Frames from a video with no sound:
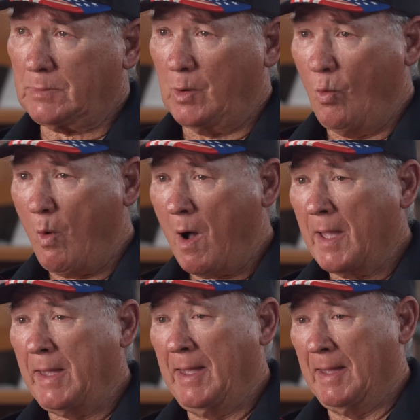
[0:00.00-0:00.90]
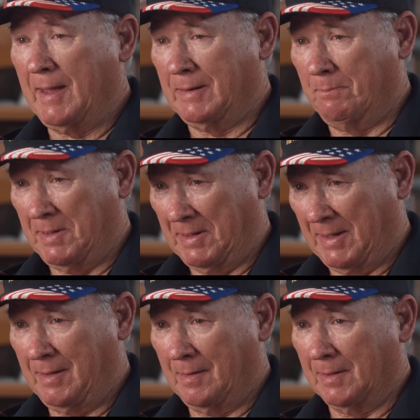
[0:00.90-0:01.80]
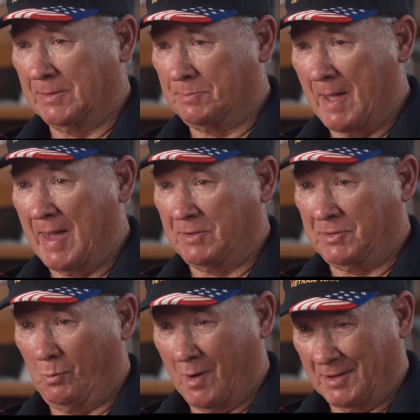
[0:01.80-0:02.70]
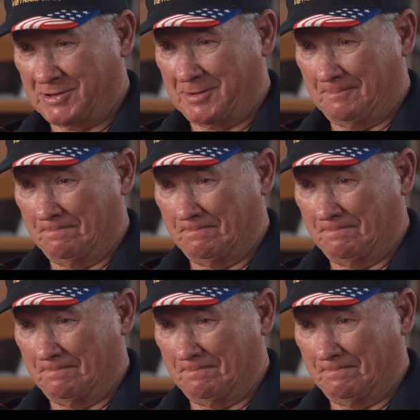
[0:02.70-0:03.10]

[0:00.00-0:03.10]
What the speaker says: why he had to be as bad as he was.